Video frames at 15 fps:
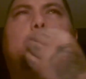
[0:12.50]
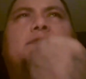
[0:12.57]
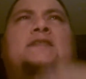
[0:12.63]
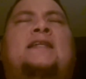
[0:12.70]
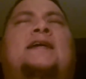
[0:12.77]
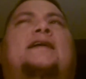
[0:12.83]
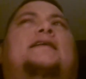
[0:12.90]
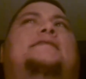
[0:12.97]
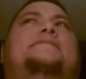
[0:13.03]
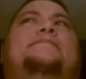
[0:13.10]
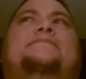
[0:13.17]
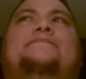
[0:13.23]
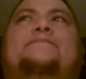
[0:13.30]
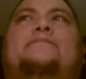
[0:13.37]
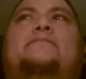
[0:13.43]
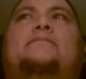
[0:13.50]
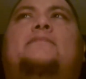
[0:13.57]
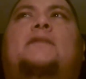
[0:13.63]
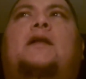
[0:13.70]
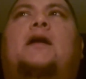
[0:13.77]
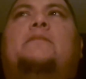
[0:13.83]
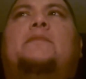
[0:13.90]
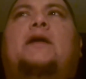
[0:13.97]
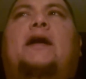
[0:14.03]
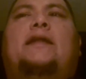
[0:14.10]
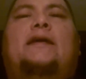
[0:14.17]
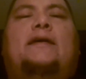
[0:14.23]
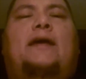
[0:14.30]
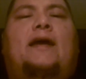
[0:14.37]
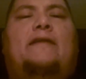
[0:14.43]
that I'm kind
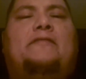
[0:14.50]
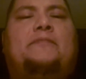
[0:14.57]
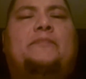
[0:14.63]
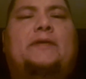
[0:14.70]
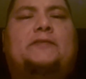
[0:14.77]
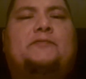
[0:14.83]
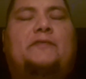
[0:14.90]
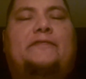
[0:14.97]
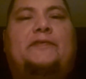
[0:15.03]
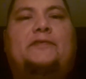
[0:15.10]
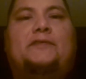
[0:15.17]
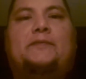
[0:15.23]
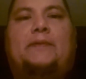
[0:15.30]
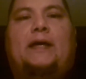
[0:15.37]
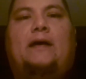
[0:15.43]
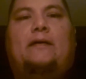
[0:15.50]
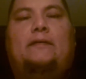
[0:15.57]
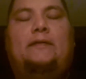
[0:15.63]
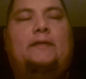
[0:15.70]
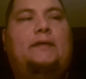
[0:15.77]
of having mixed reviews about.